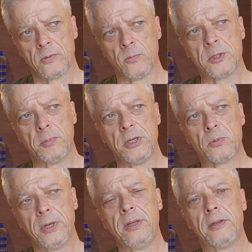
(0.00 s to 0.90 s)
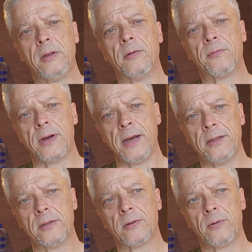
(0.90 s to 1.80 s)
which means we need to
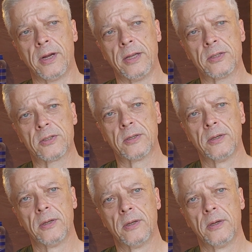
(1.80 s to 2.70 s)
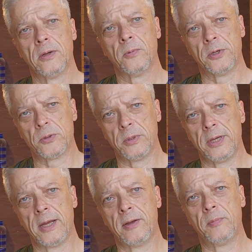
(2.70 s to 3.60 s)
define the rights, which we
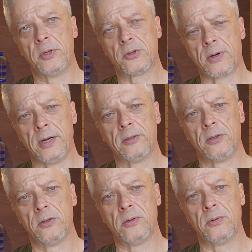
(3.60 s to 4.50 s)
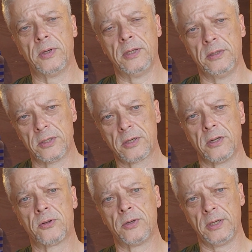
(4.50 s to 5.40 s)
have been trying to do in this
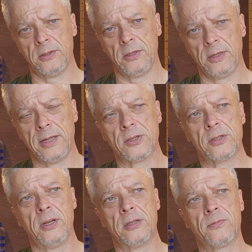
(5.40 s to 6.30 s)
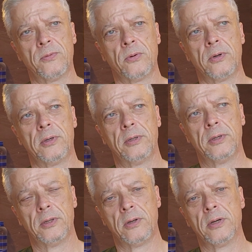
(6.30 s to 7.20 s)
country, in the United States, for
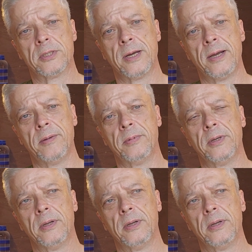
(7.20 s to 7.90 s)
a long time.